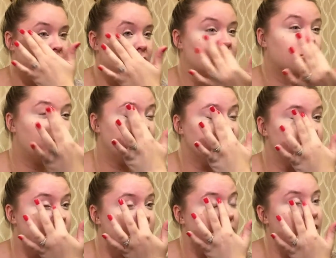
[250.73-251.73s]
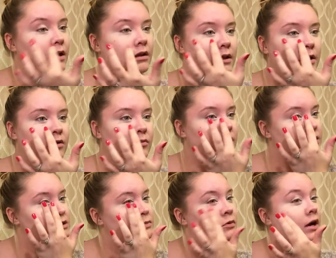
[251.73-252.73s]
So once you get it a little
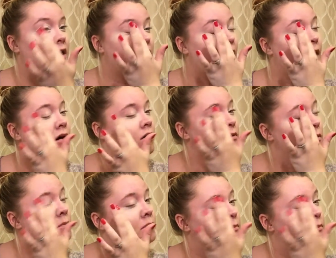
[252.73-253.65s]
bit spread out,